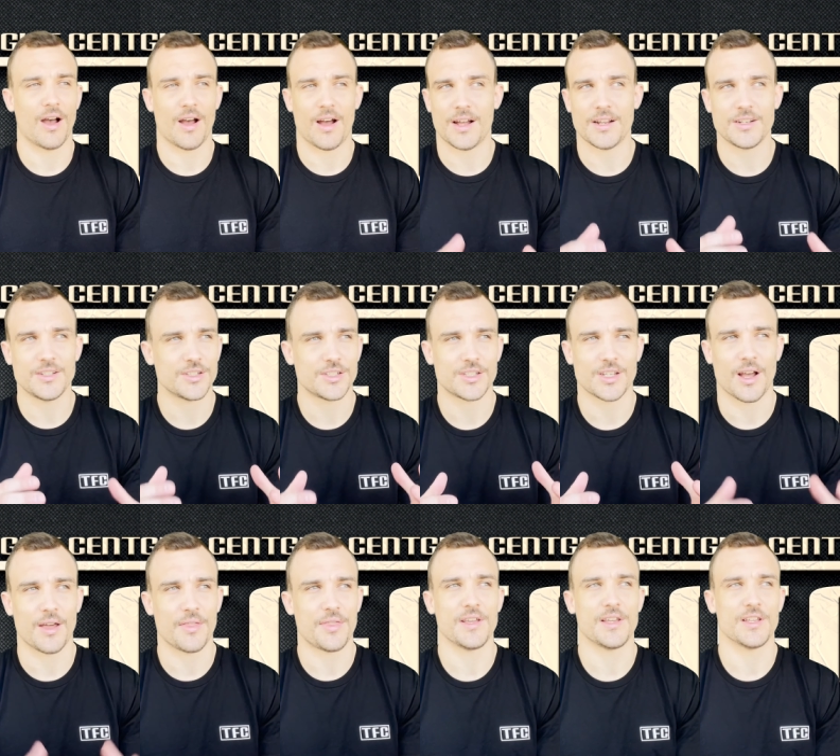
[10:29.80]
I
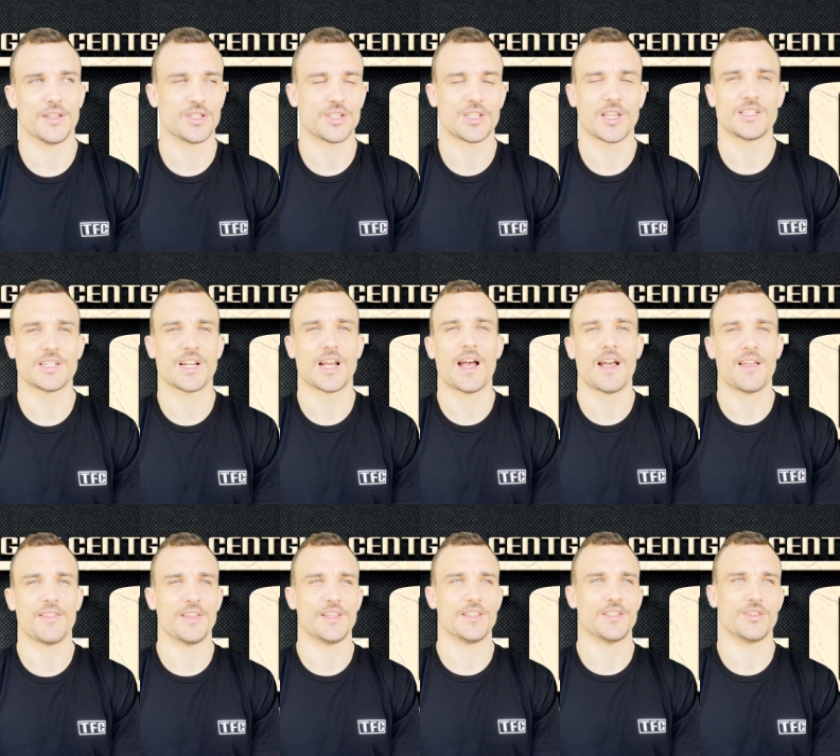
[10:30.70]
think it's such a
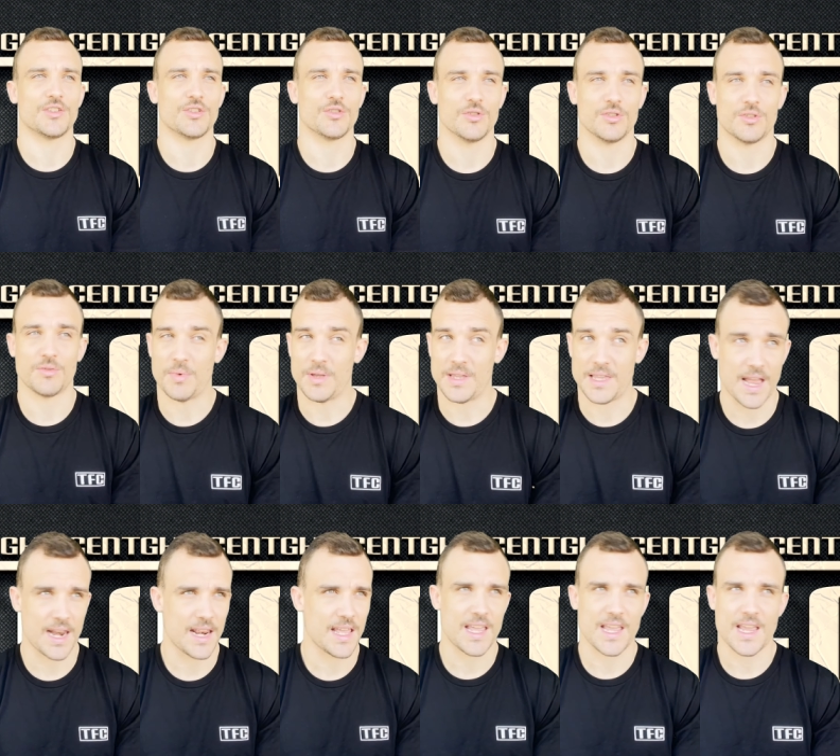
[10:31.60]
hard thing to do, to be
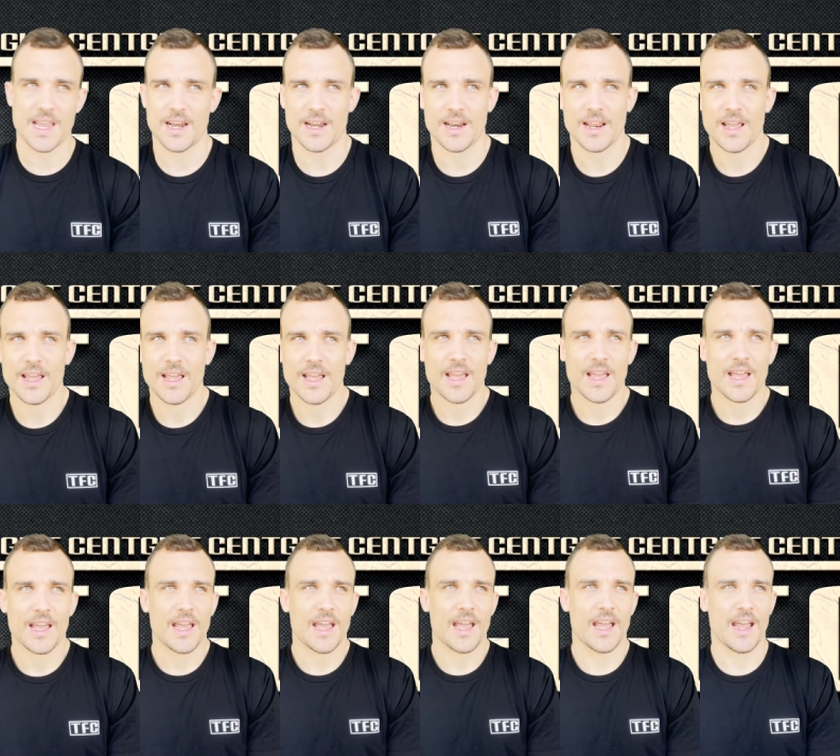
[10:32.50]
getting hit
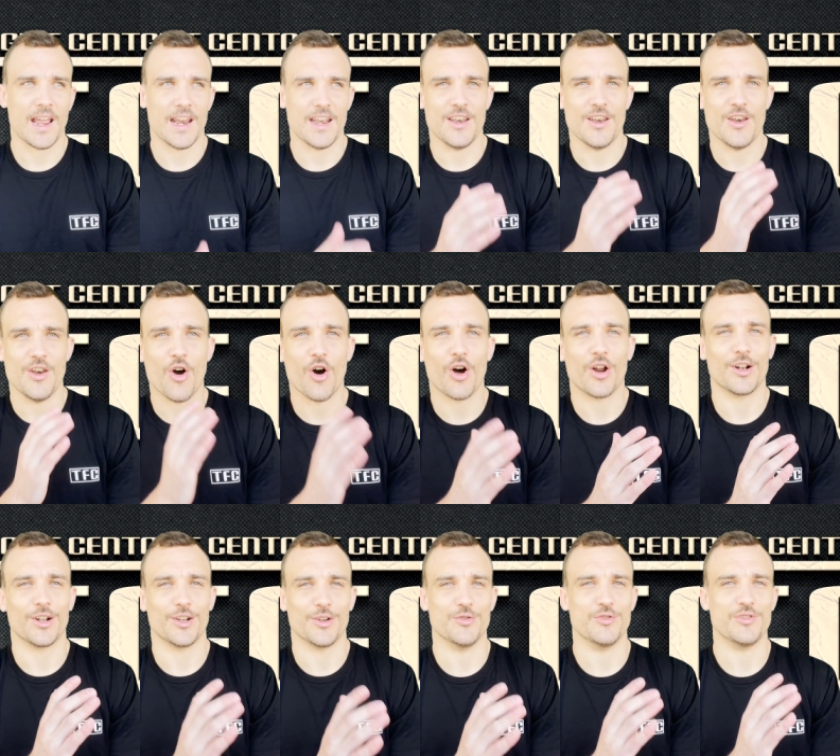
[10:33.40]
and
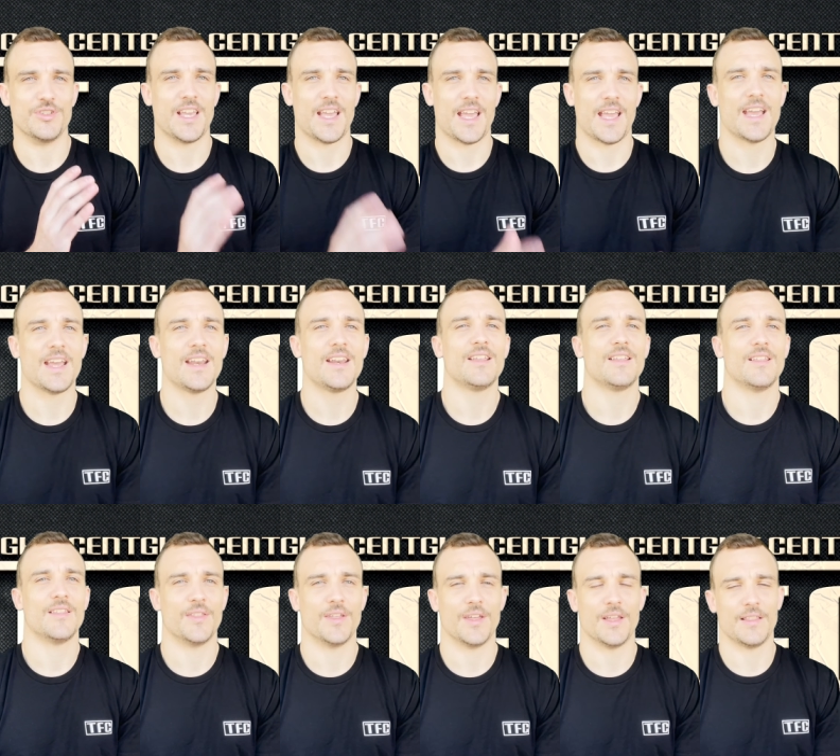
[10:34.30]
not lose your
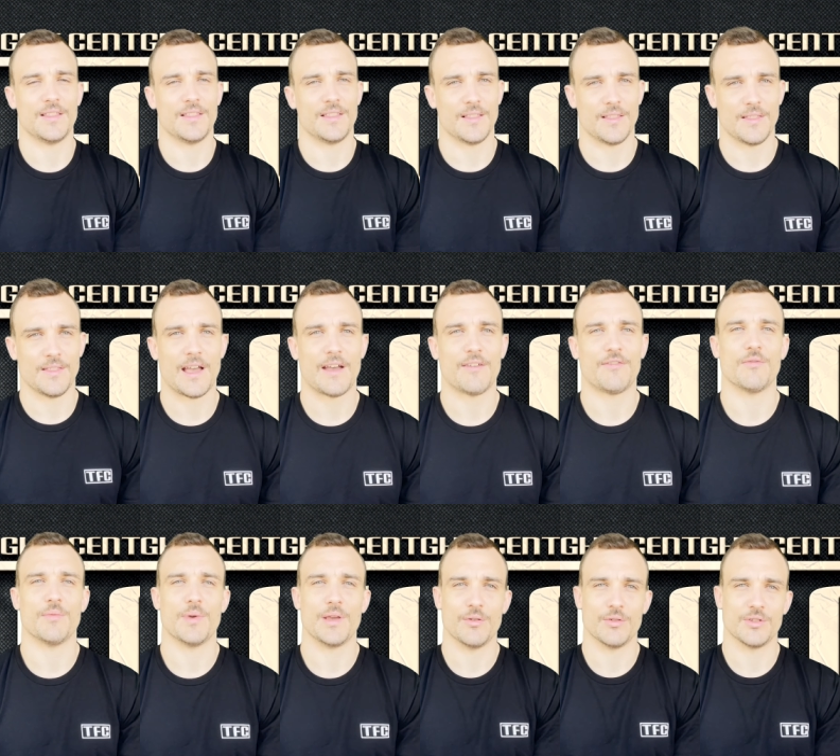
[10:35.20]
head. That
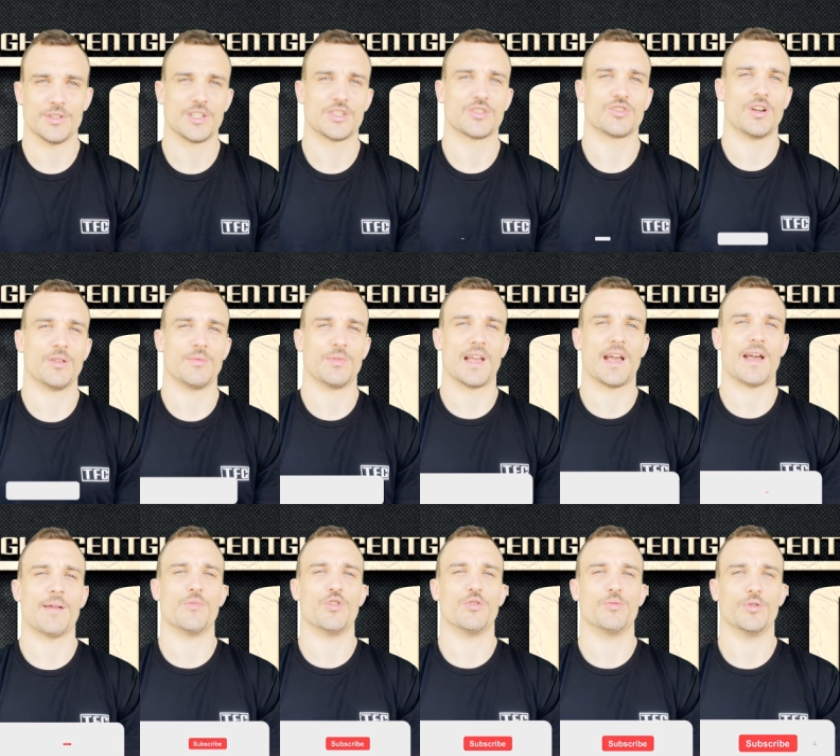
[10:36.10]
for me was extremely
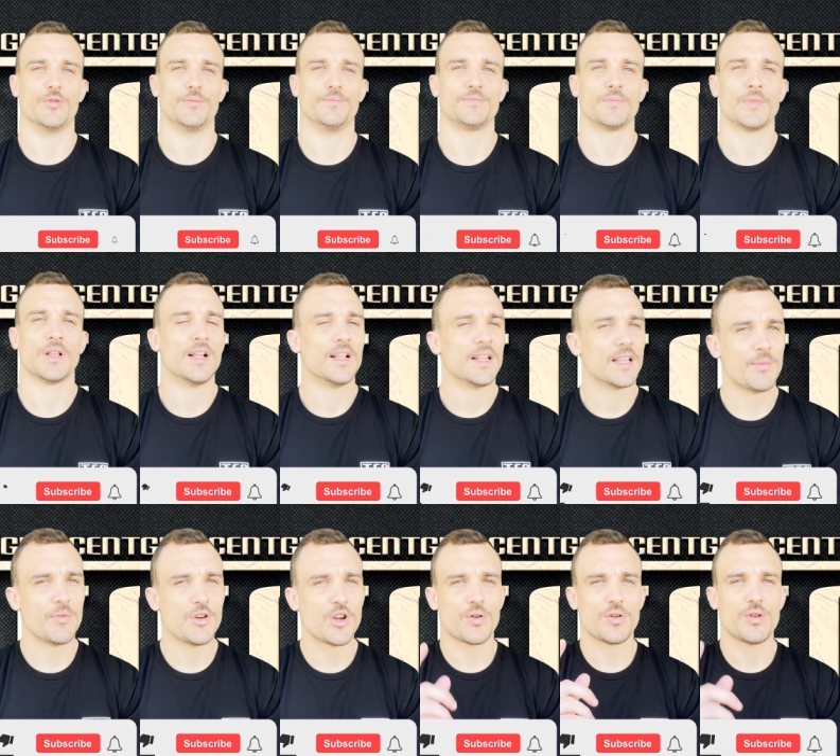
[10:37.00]
admirable. Let
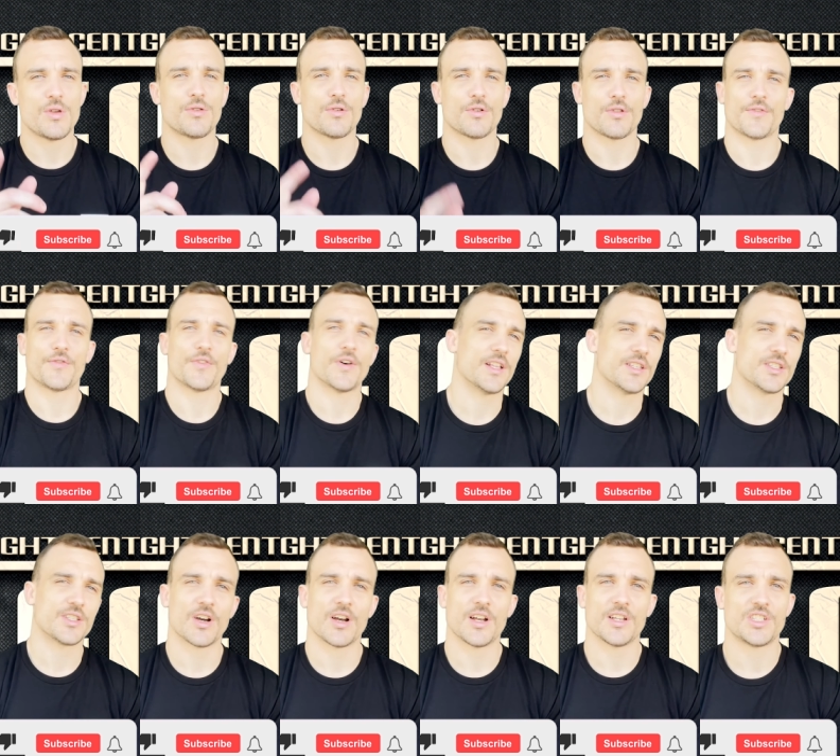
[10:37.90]
me know what you thought of the fights,
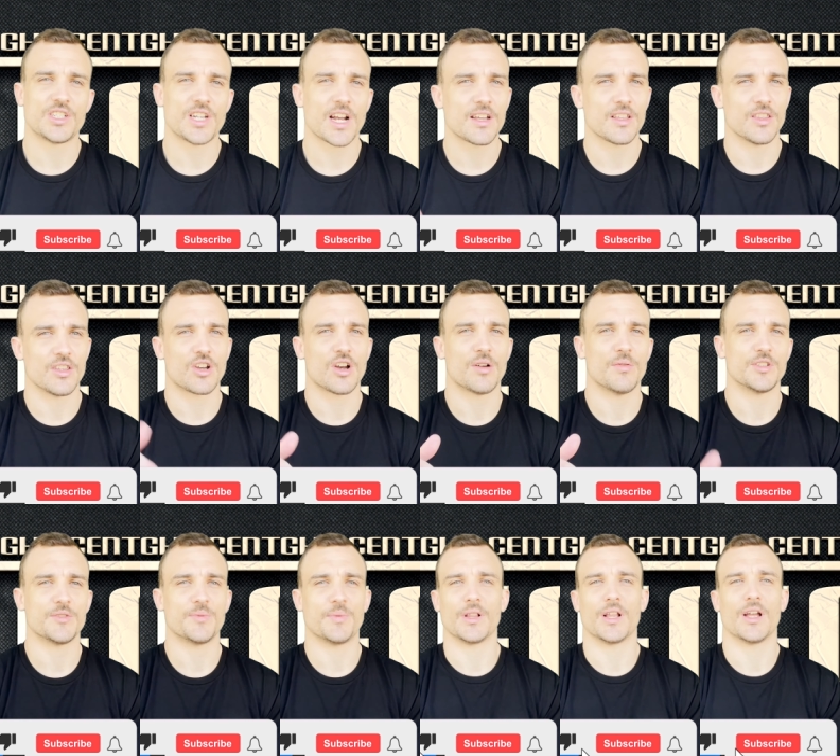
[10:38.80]
guys. Chuck in the
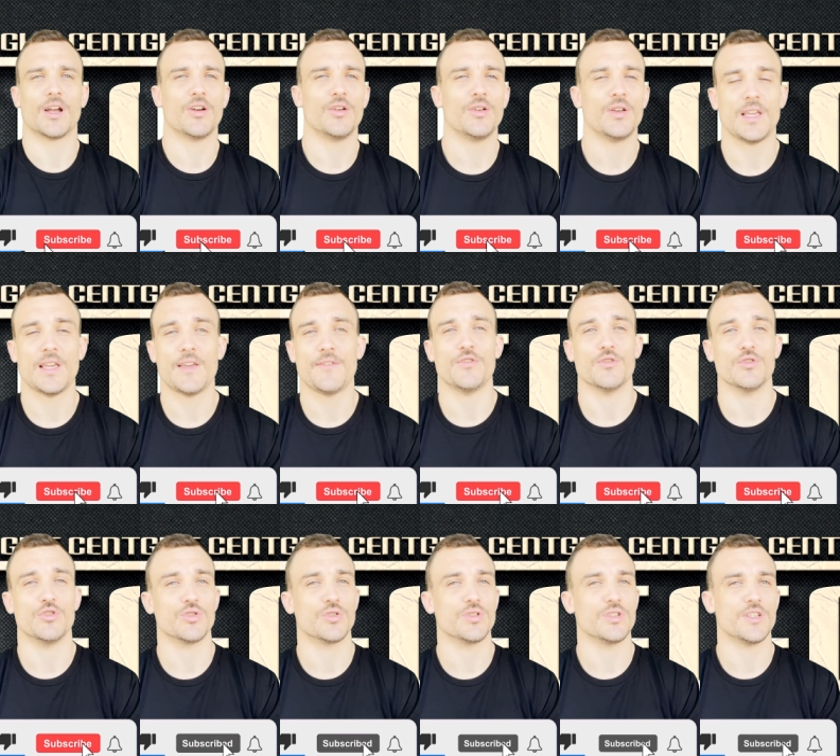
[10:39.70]
comments below. If you
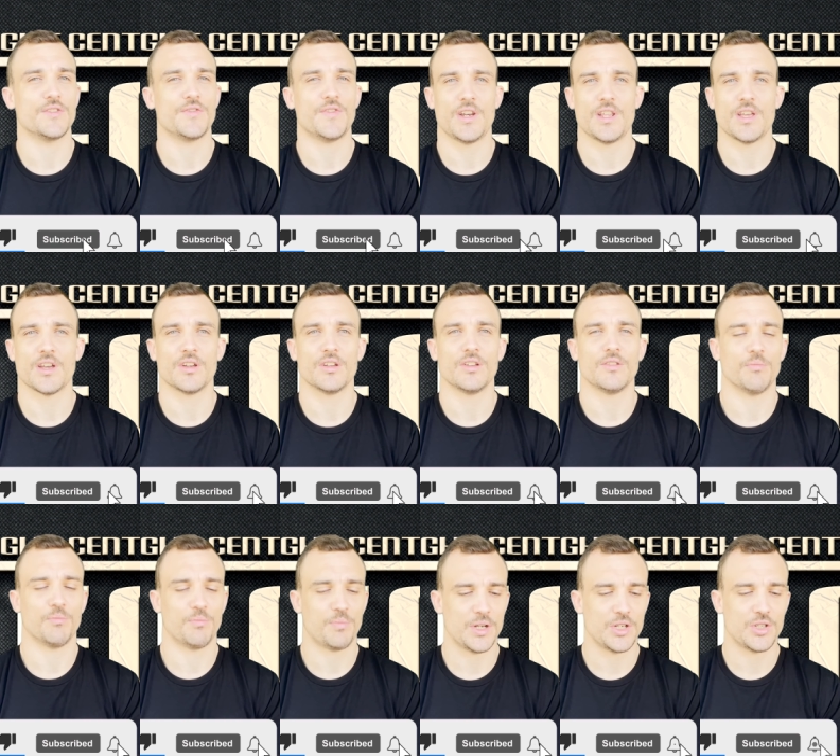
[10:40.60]
enjoyed this video,
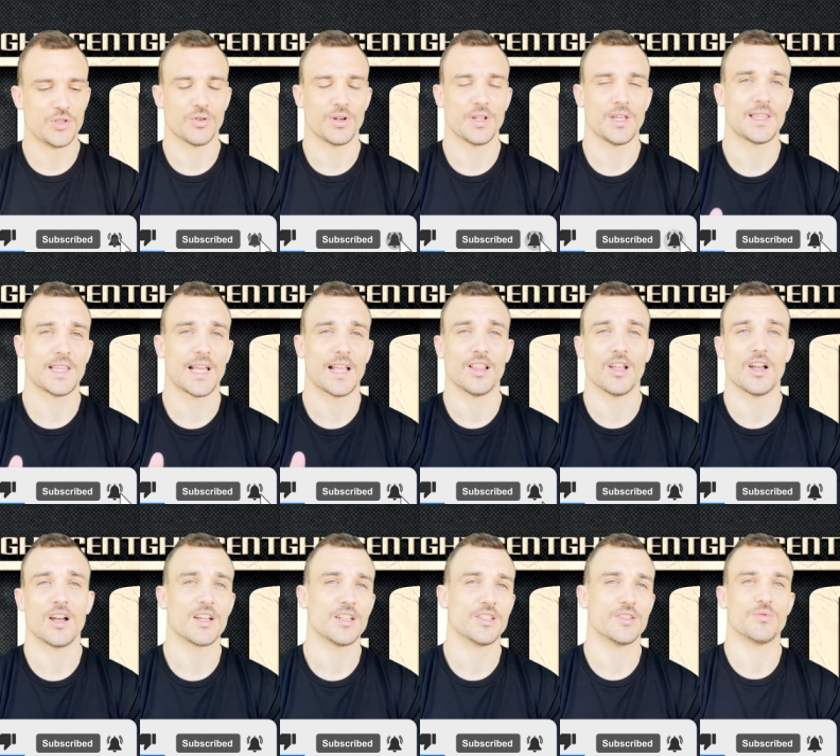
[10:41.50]
be sure to hit that
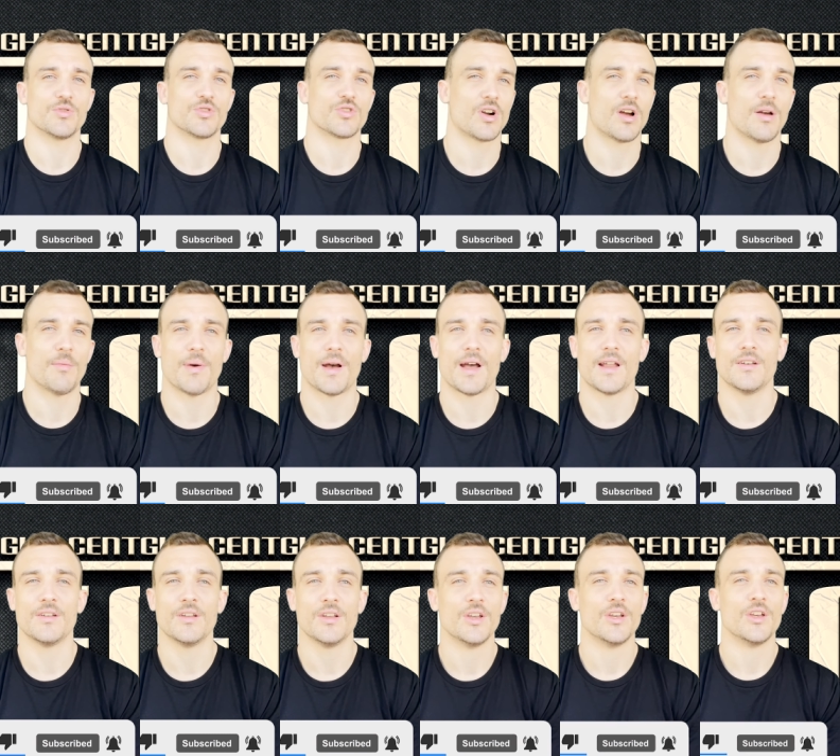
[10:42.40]
like and subscribe
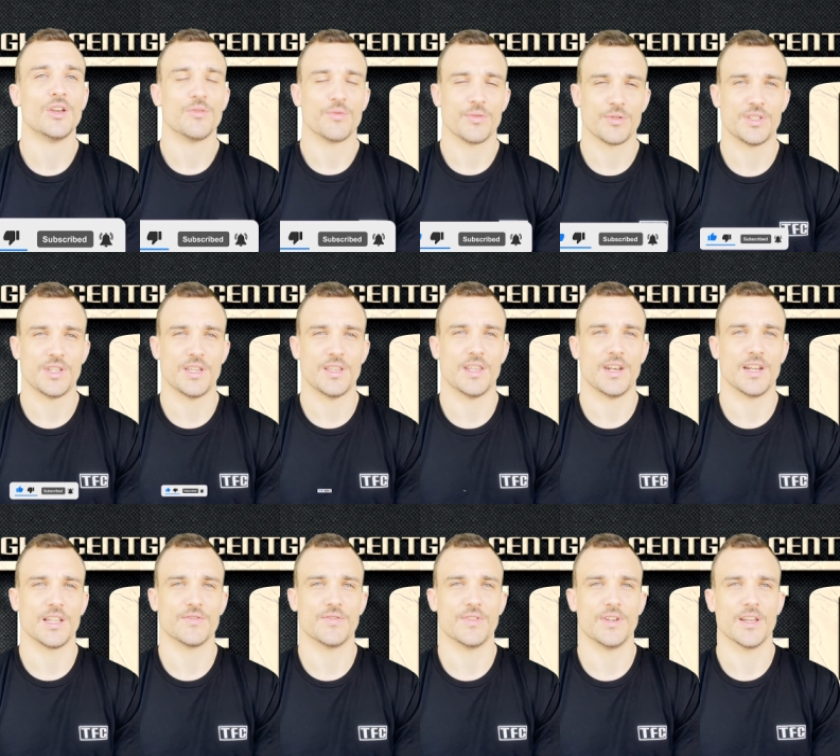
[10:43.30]
button. We'll see you in the
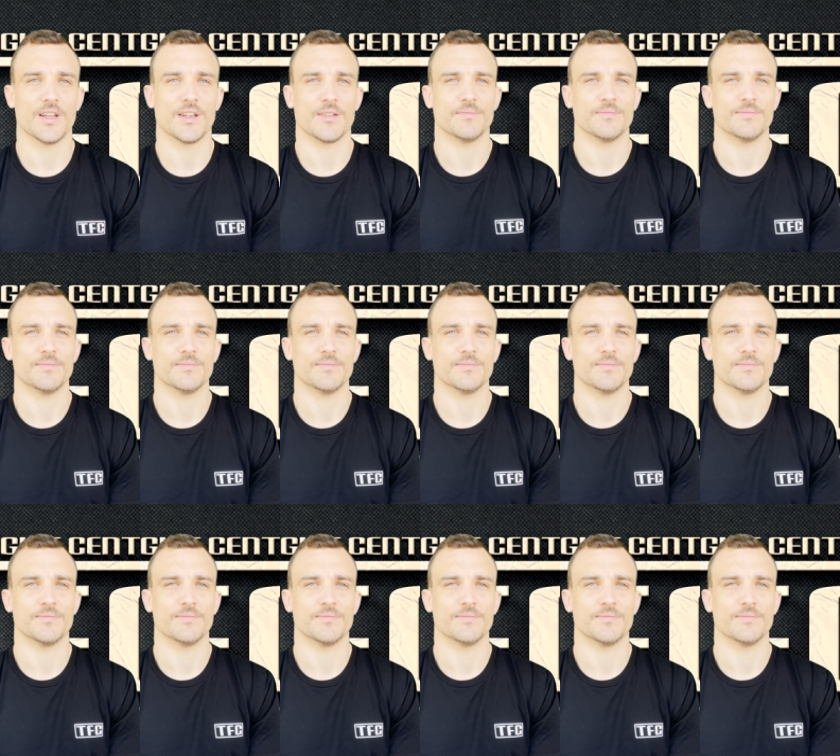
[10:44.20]
next video.